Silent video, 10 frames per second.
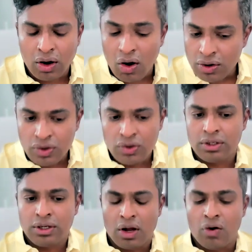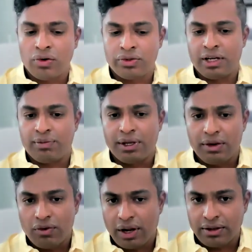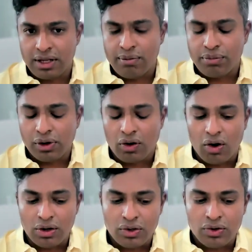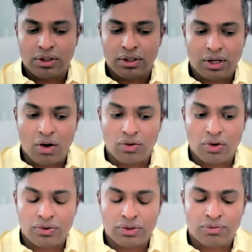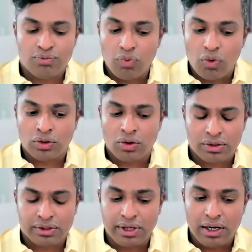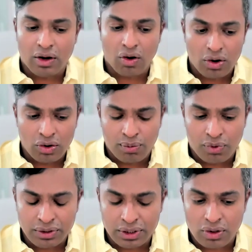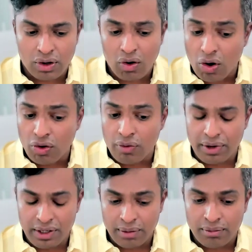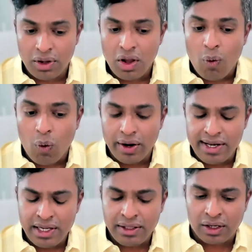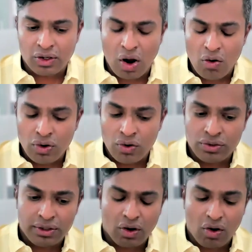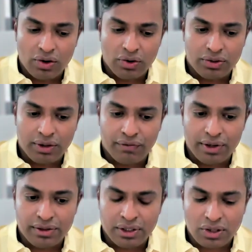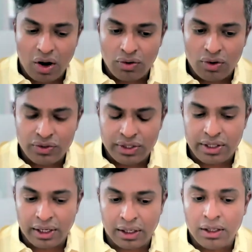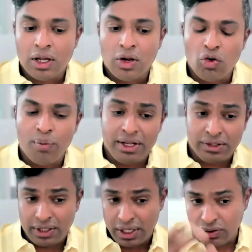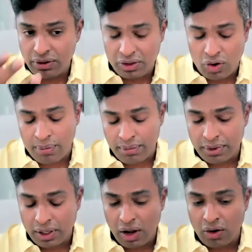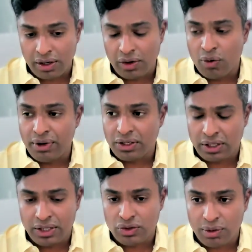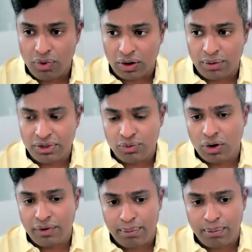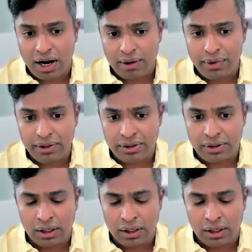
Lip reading: condos and townhouses, let me give you an example. Condos and townhouses both are still a condo projects or a condominium. Only the townhouse and the condos difference is townhouse is like nobody stays on the top, nobody stays on the bottom. It's more of an apartment,